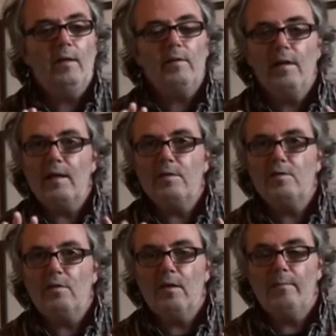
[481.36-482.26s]
I would like to
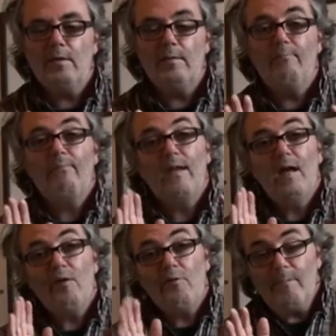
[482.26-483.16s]
talk about them.
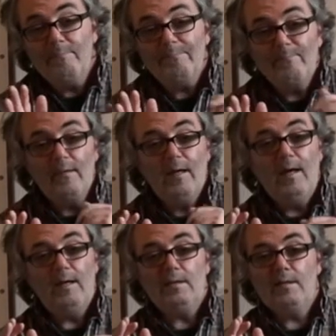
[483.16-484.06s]
Rum
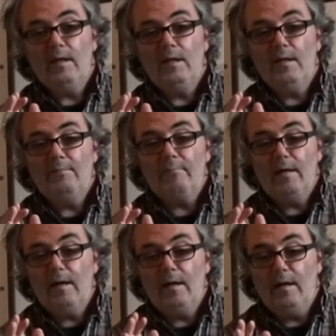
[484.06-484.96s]
is a
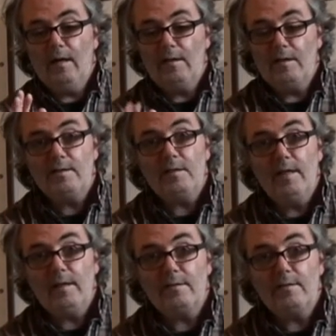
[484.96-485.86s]

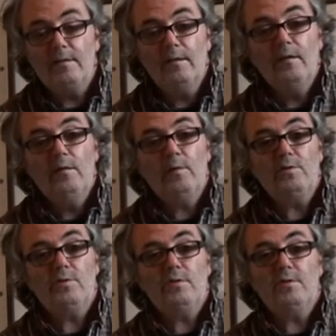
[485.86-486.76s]
distillate
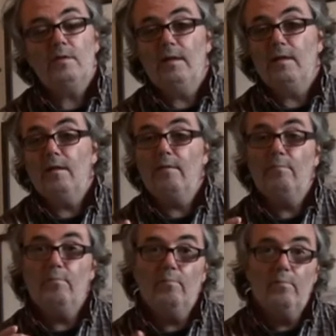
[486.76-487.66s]
which is
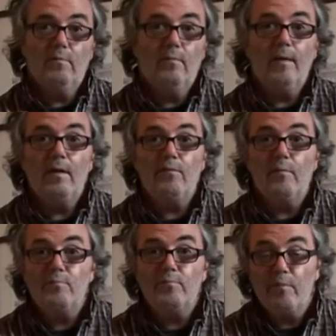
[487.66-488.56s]
made
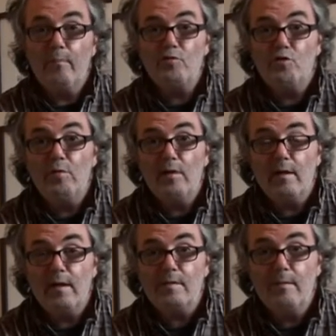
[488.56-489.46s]
from sugar
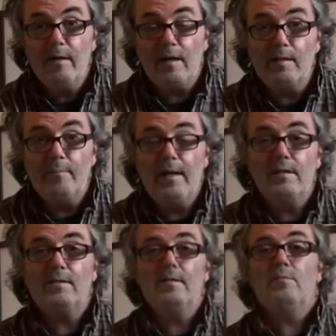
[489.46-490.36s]
as a
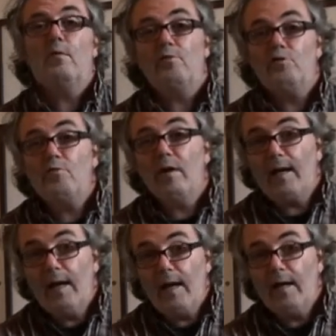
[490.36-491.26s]
basis, or sugar
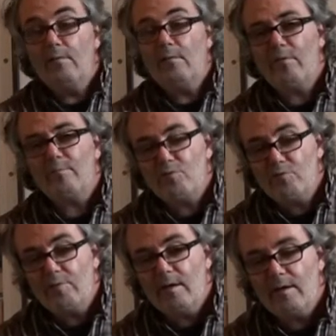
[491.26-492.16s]
cane, not from
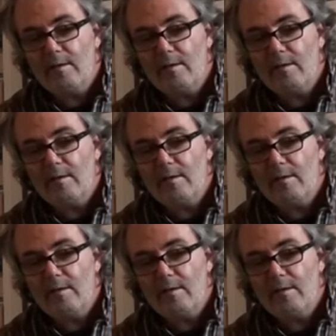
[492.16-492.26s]
sugar.